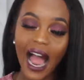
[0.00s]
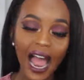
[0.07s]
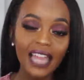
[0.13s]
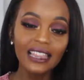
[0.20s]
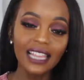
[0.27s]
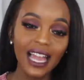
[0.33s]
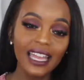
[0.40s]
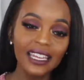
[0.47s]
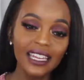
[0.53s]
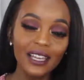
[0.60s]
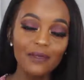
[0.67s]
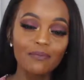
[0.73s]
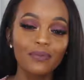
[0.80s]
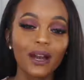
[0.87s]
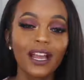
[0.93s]
I
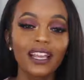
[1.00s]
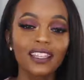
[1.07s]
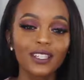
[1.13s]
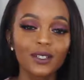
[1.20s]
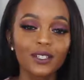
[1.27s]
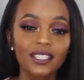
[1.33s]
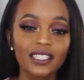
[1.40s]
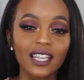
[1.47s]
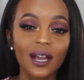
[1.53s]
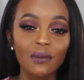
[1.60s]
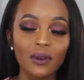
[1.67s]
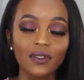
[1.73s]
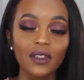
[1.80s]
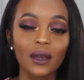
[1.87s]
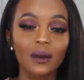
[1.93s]
like it, but there's
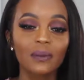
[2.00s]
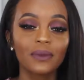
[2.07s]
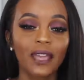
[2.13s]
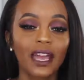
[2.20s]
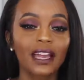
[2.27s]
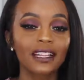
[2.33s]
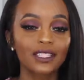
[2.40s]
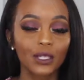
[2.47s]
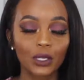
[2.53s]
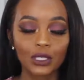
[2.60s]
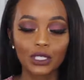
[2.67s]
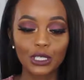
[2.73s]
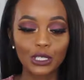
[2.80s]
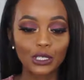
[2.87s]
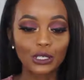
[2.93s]
some of them that
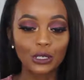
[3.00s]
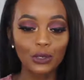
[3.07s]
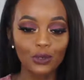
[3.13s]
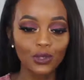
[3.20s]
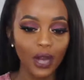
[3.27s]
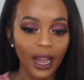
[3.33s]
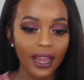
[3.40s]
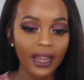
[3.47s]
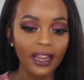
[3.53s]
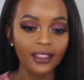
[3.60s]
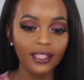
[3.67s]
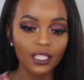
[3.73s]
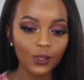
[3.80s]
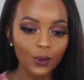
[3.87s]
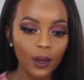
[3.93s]
are just too dry,
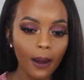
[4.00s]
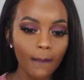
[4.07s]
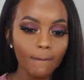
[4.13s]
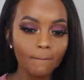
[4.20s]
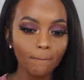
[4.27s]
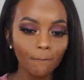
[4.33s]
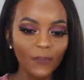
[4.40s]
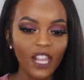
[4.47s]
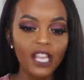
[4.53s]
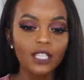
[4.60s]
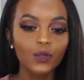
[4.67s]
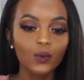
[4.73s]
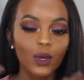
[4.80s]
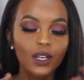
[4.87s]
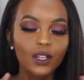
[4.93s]
and this one
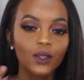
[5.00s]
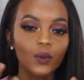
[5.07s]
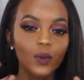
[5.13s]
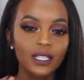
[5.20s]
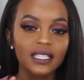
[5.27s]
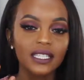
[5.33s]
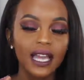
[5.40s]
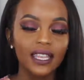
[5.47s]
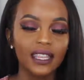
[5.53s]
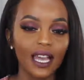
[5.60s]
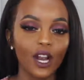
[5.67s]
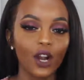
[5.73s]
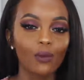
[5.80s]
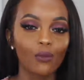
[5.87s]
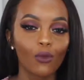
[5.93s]
is one of the ones
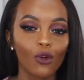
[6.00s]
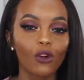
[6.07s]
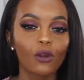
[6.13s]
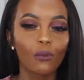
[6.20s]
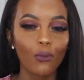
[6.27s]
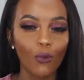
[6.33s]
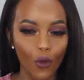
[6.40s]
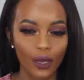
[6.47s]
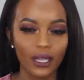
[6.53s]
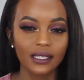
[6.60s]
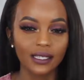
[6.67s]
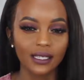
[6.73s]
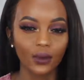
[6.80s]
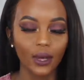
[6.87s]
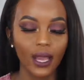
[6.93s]
that are more
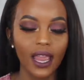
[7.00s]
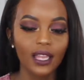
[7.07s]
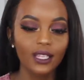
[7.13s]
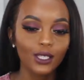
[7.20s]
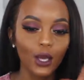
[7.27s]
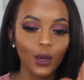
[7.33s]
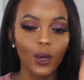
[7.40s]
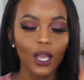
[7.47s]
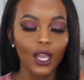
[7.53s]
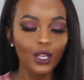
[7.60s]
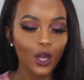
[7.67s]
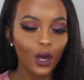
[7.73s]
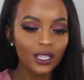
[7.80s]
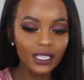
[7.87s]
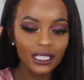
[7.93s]
moist, okay? So,
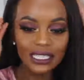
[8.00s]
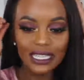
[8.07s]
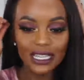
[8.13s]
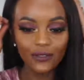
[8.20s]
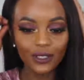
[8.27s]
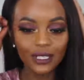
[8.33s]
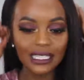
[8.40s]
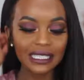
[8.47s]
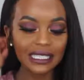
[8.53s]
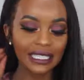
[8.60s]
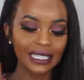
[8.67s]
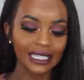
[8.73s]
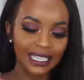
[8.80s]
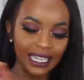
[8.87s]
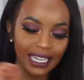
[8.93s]
y'all, this is it for this
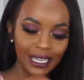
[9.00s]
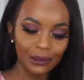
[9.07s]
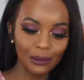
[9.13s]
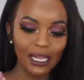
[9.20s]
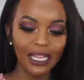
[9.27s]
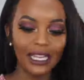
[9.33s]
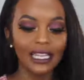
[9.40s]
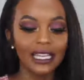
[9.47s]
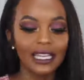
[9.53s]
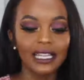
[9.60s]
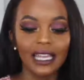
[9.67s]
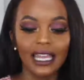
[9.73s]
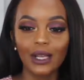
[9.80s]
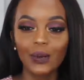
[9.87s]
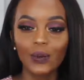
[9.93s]
glam, honey.
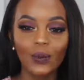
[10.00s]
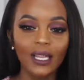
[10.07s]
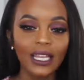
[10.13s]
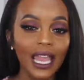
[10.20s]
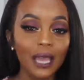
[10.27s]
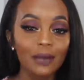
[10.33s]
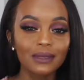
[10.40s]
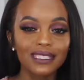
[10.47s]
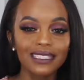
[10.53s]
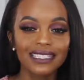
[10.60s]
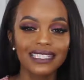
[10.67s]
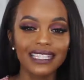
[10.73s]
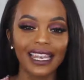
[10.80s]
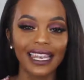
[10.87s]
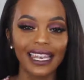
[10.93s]
Like, we came to
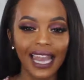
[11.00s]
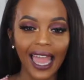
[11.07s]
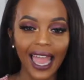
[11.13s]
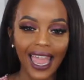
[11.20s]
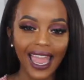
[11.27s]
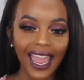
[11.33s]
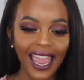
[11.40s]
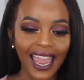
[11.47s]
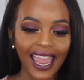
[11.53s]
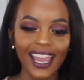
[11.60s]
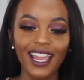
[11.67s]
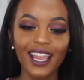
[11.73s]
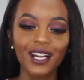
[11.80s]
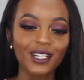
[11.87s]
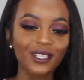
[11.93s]

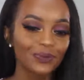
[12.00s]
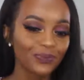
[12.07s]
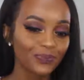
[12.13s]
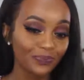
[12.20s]
slay.